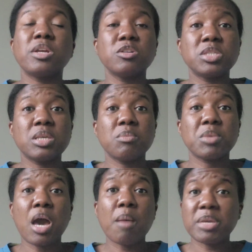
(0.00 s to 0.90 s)
what are
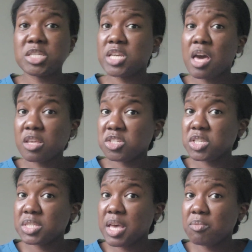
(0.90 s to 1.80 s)
some common
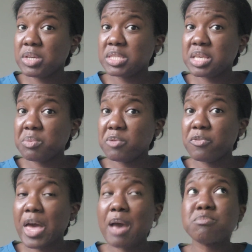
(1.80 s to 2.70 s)
challenges that we see
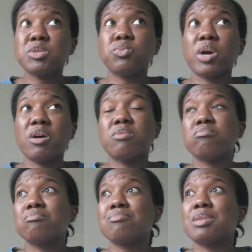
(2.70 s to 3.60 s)
with flaps?
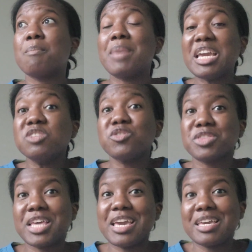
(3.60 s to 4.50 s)
Well, the
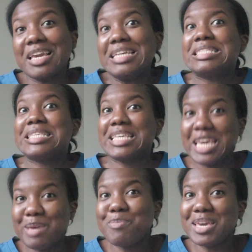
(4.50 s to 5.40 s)
major thing is
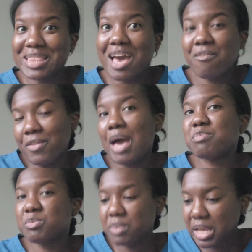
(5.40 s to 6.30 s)
keeping that
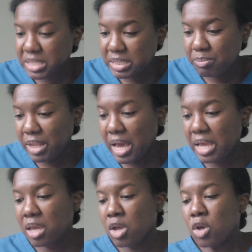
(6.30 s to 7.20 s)
flap's blood
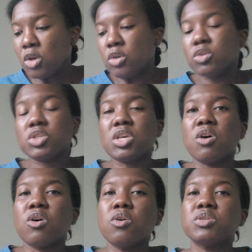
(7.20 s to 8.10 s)
supply.
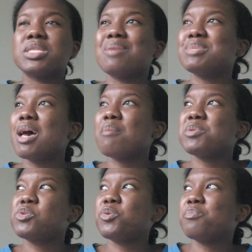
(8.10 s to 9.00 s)
So
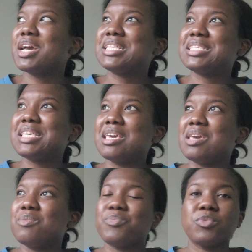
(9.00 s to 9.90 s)
sometimes you might
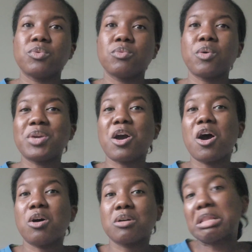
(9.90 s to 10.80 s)
see what we
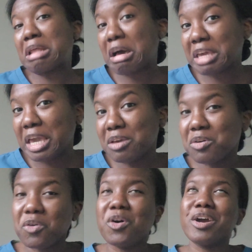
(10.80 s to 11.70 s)
call clogging,
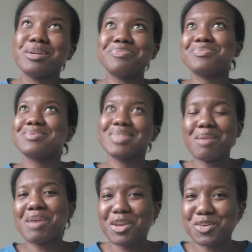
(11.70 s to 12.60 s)
or
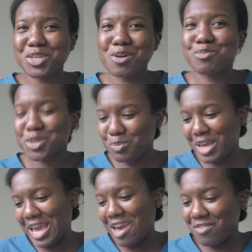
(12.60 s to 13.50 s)
in medical terms, you
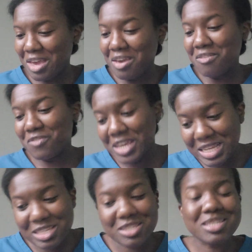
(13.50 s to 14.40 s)
might have
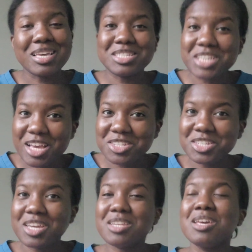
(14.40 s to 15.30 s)
venous
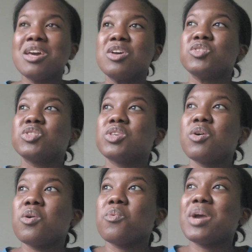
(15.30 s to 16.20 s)
congestion,
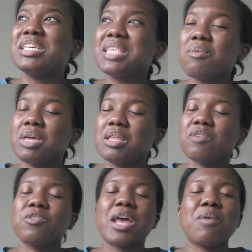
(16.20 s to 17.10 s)
so ways that we
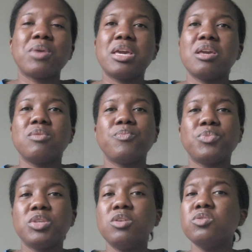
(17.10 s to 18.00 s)
look for that, we
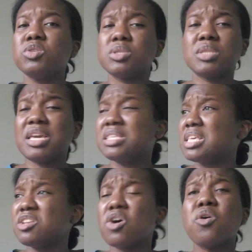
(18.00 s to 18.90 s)
use
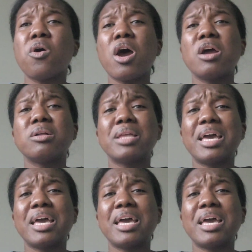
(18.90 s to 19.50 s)
things in OR